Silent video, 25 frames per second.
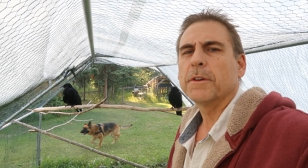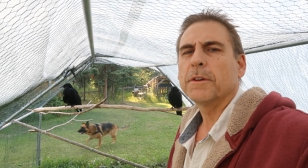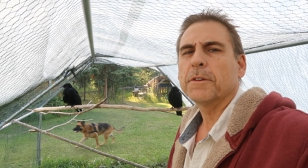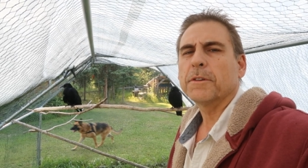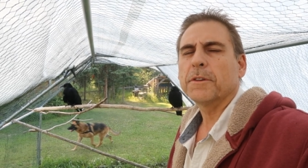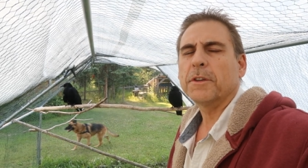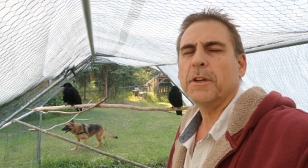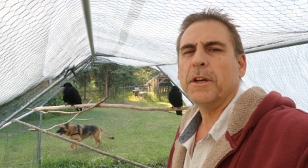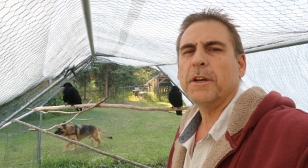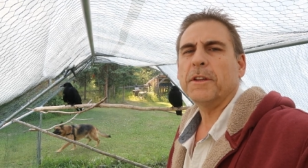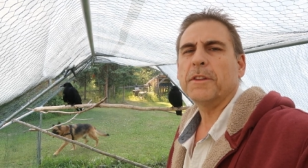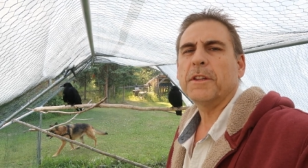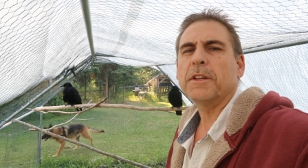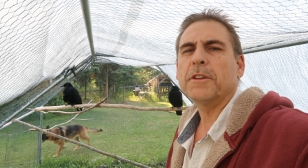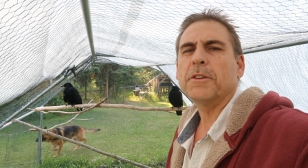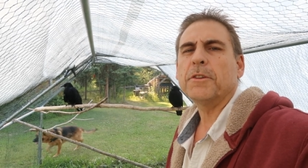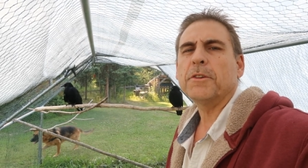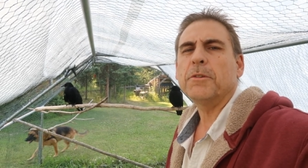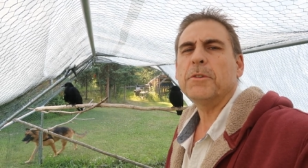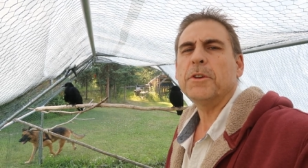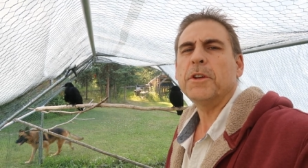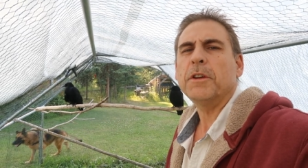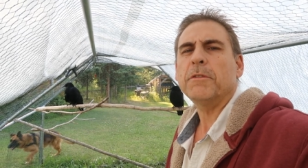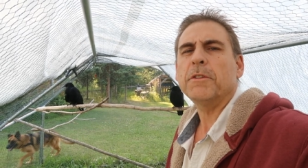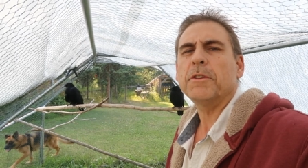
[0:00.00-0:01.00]
Yeah, they
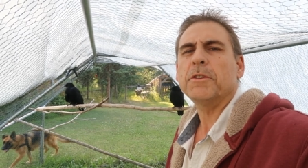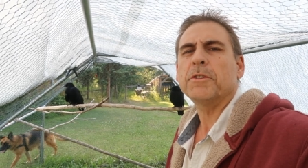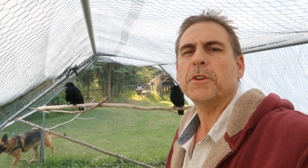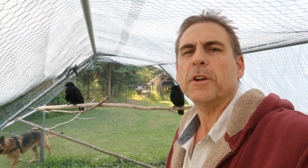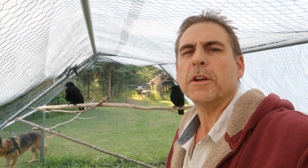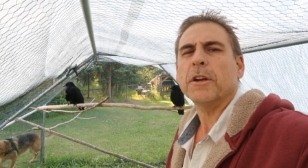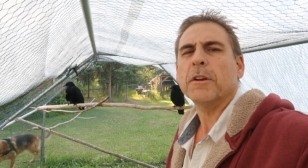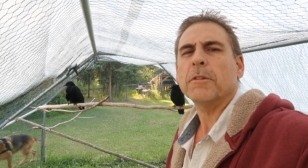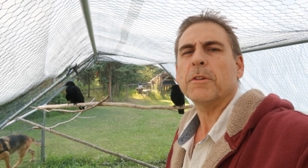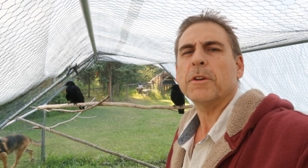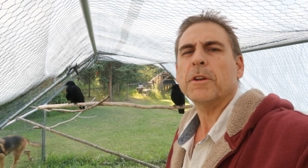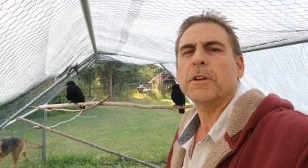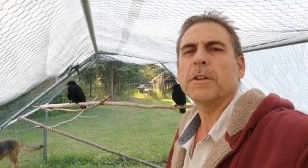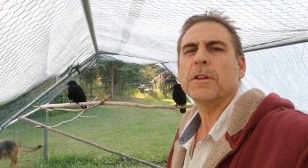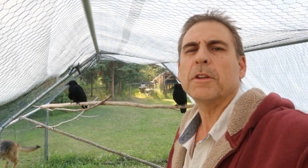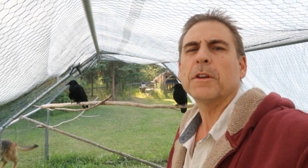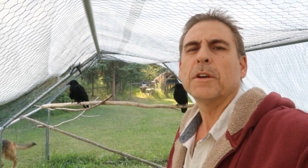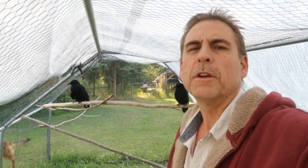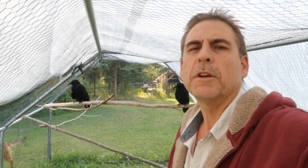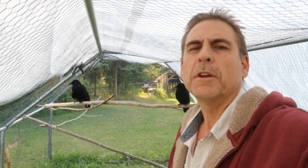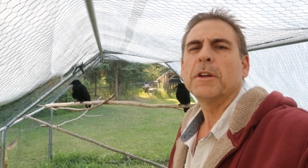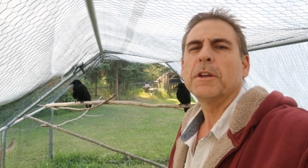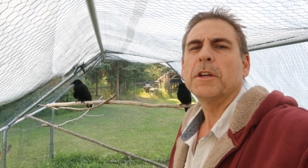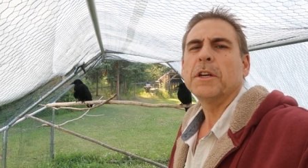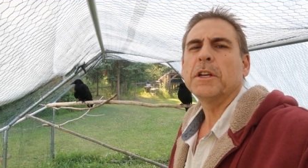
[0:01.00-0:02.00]
do. Even Cherry,
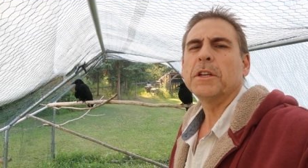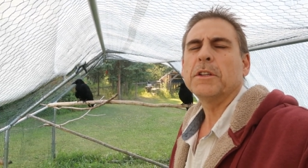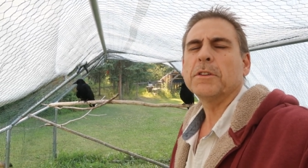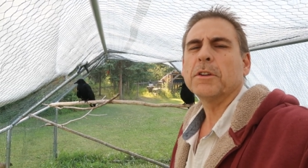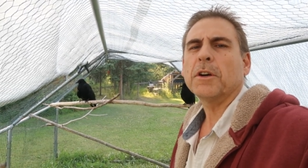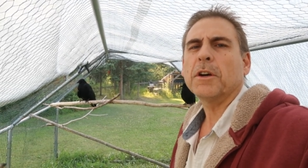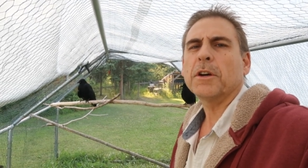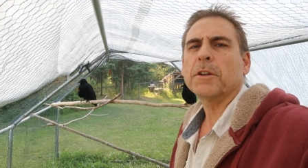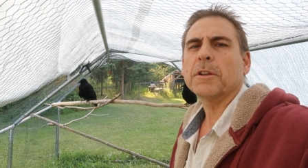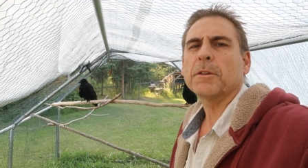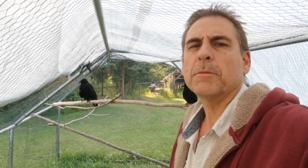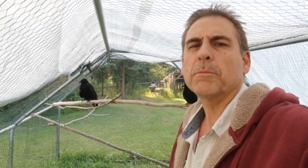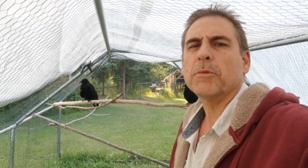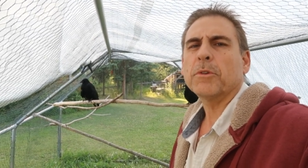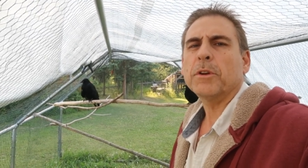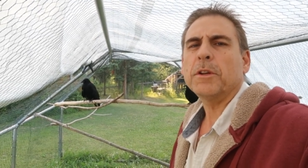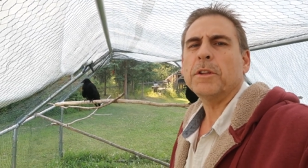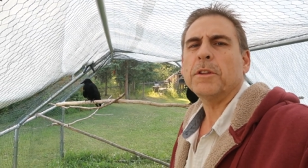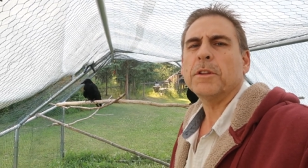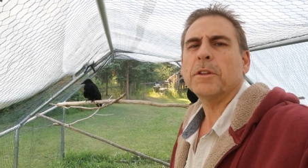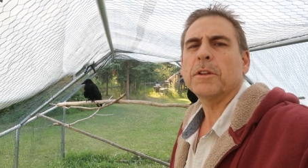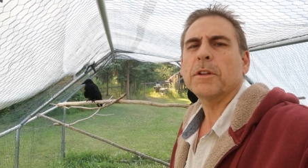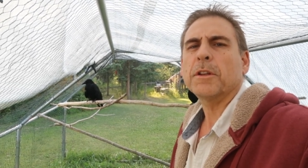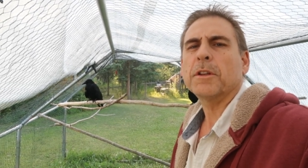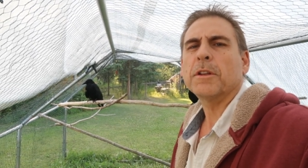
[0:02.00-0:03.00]
he's not
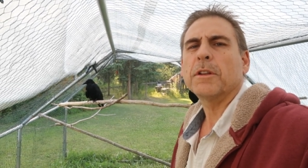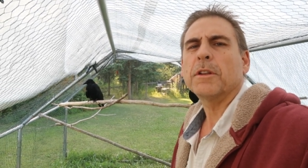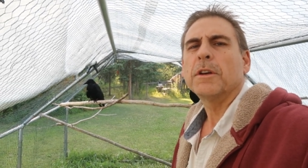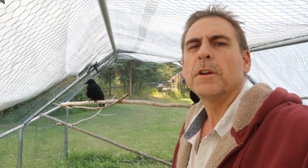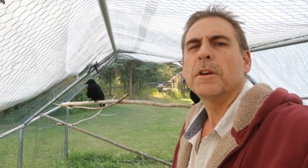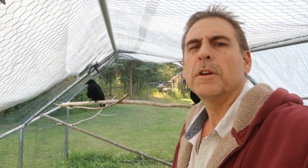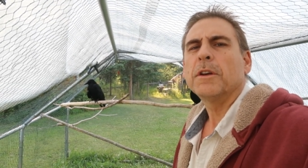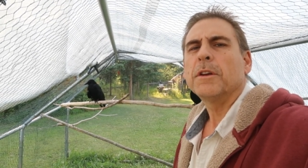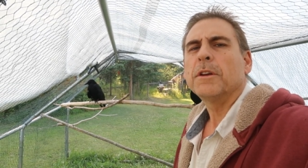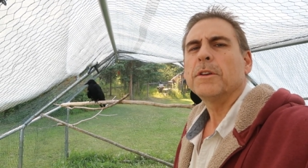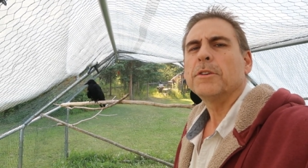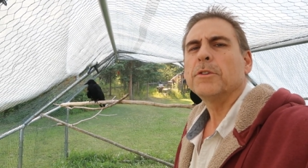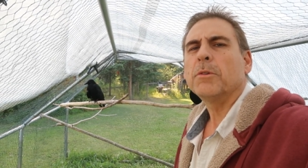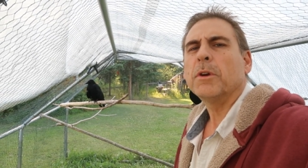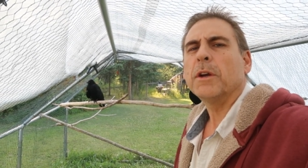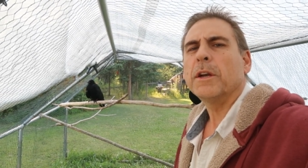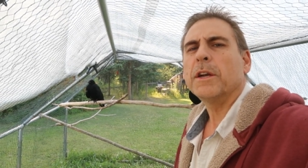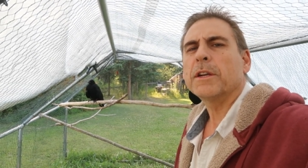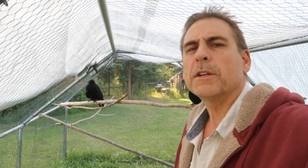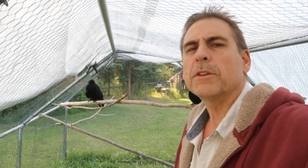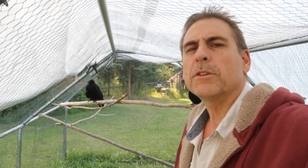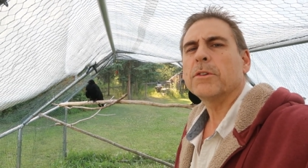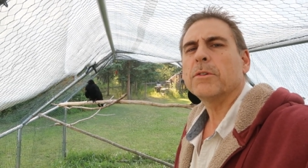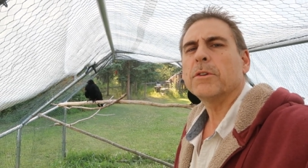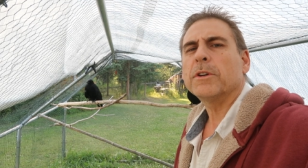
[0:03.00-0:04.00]
imprinted and you
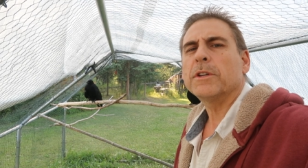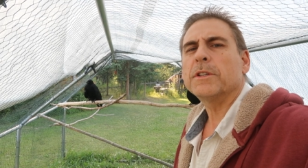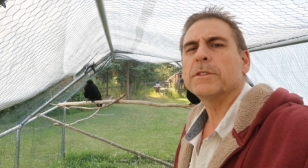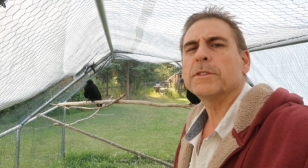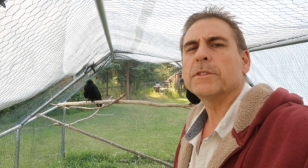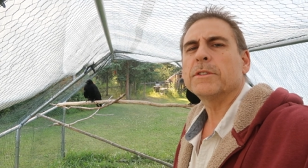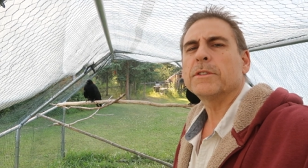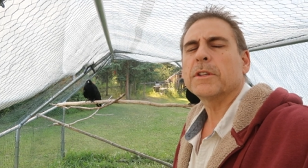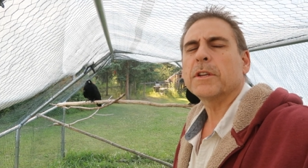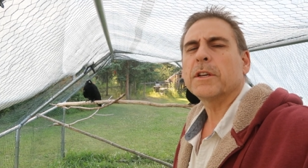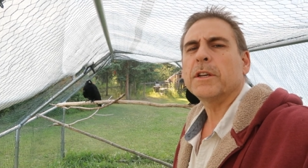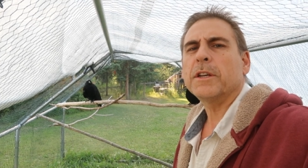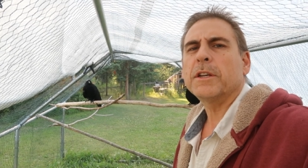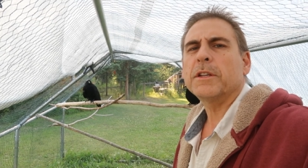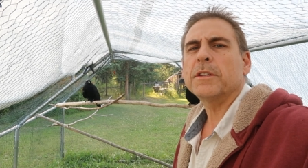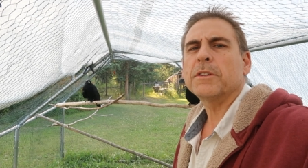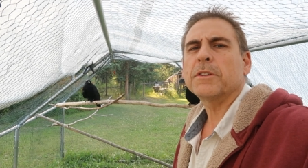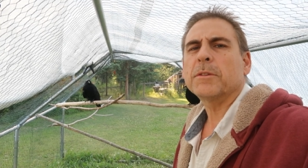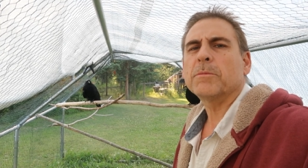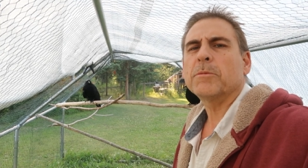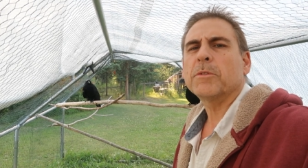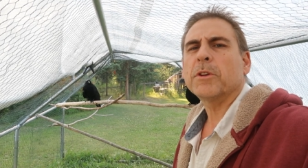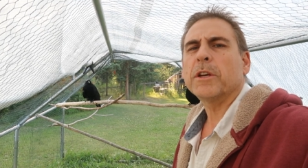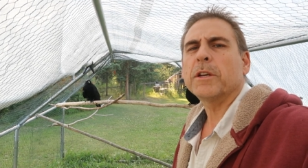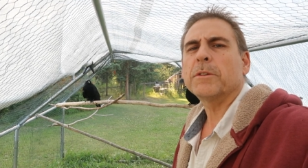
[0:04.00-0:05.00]
hang toys in the cage
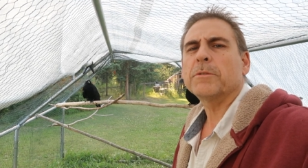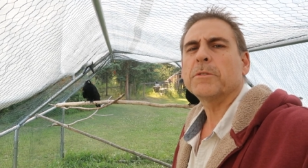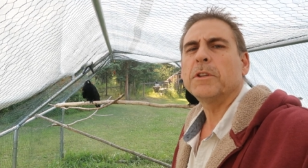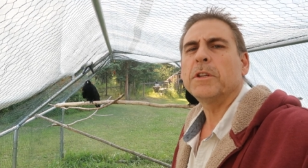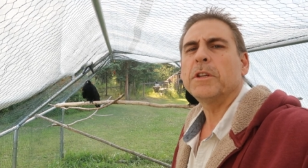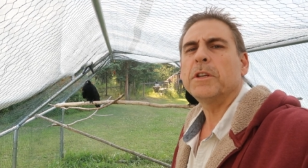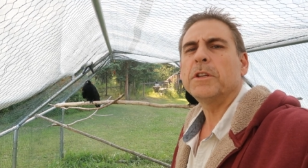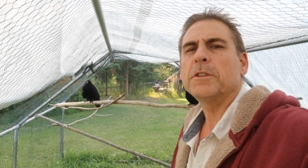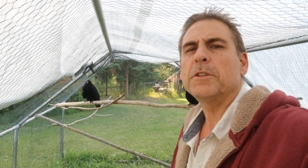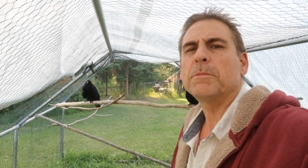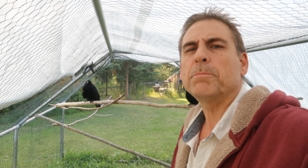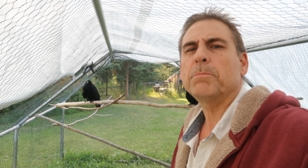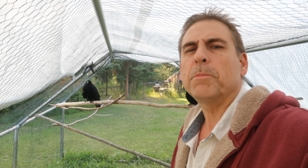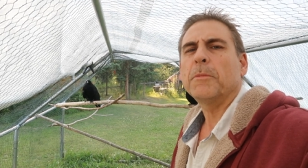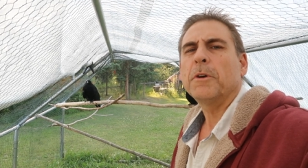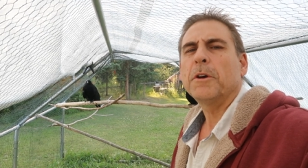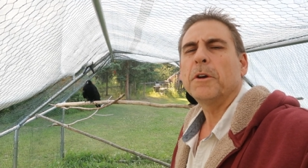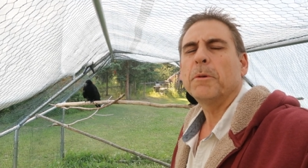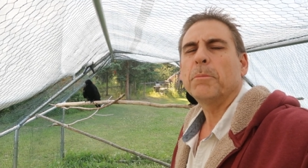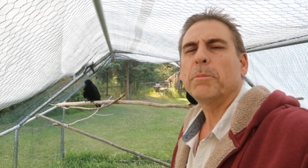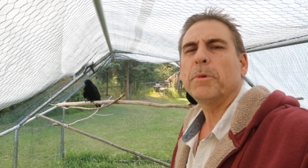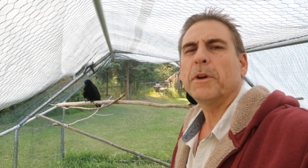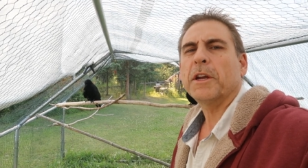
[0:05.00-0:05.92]
sometimes and he's mm-hmm.